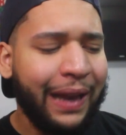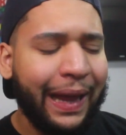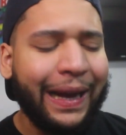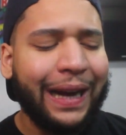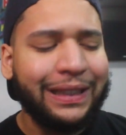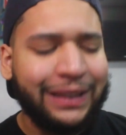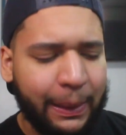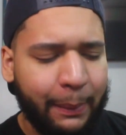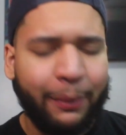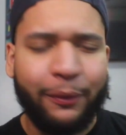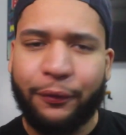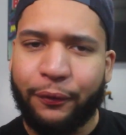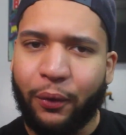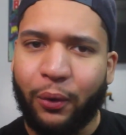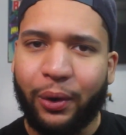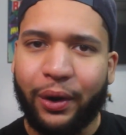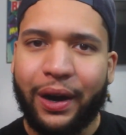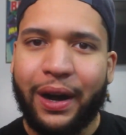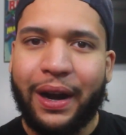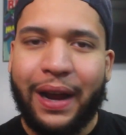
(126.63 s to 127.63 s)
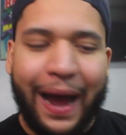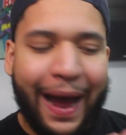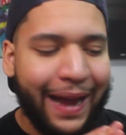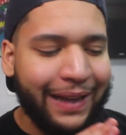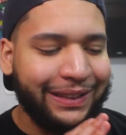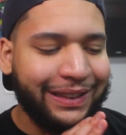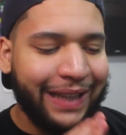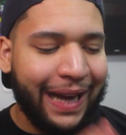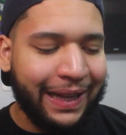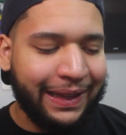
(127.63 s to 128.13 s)
Like I said before, I
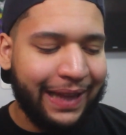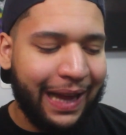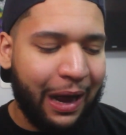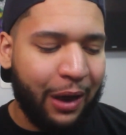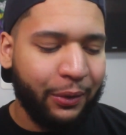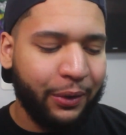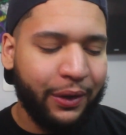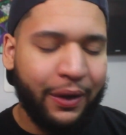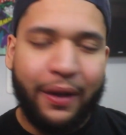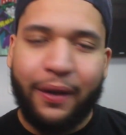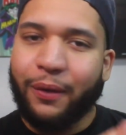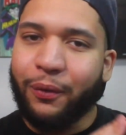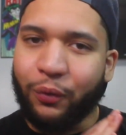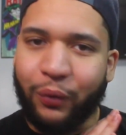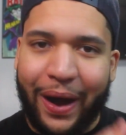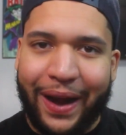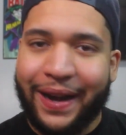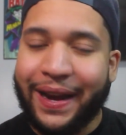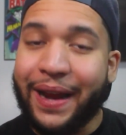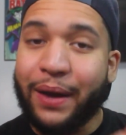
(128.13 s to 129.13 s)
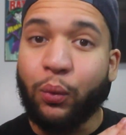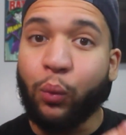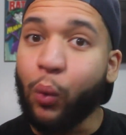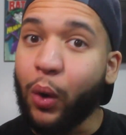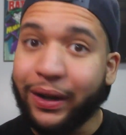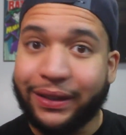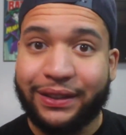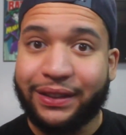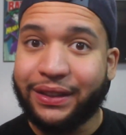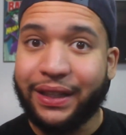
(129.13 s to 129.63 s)
sat down, read it in
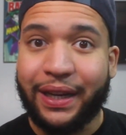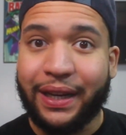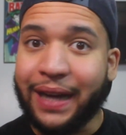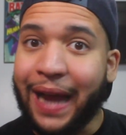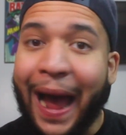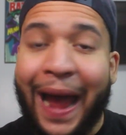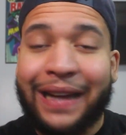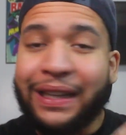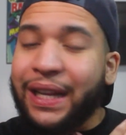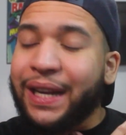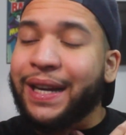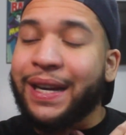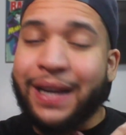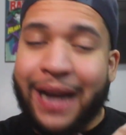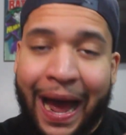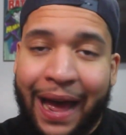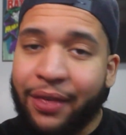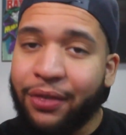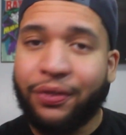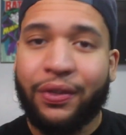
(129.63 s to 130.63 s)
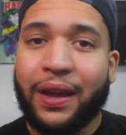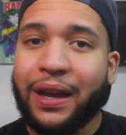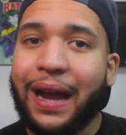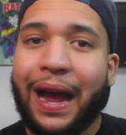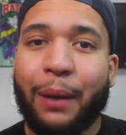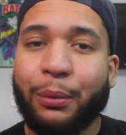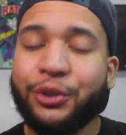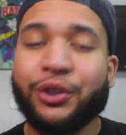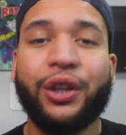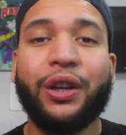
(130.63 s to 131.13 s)
one sitting. I did not think
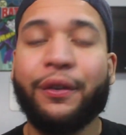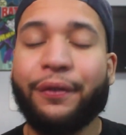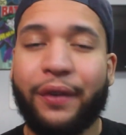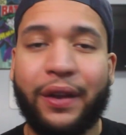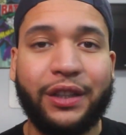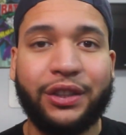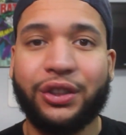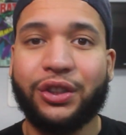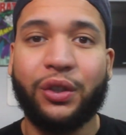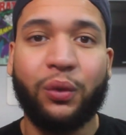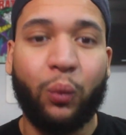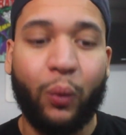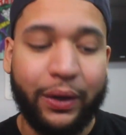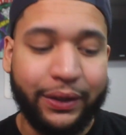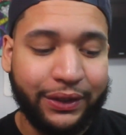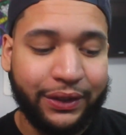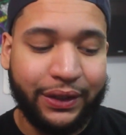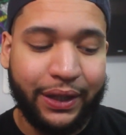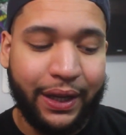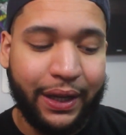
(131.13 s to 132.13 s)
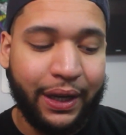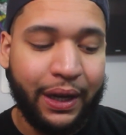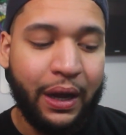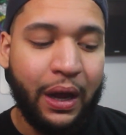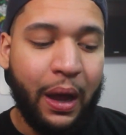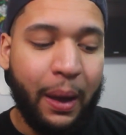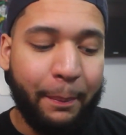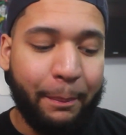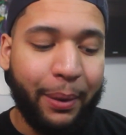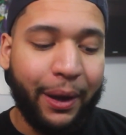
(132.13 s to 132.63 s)
I was gonna finish this in one sitting,
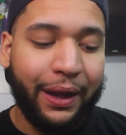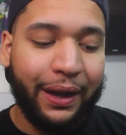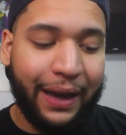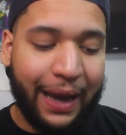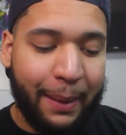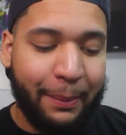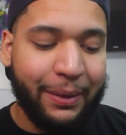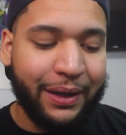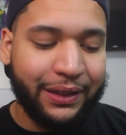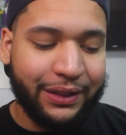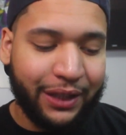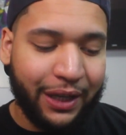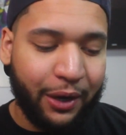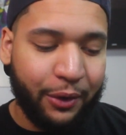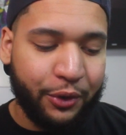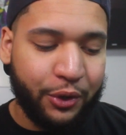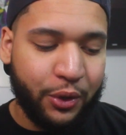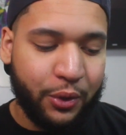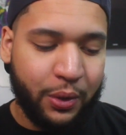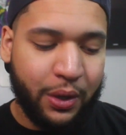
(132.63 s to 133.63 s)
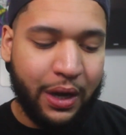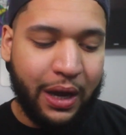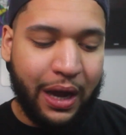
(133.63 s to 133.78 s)
but let me tell you,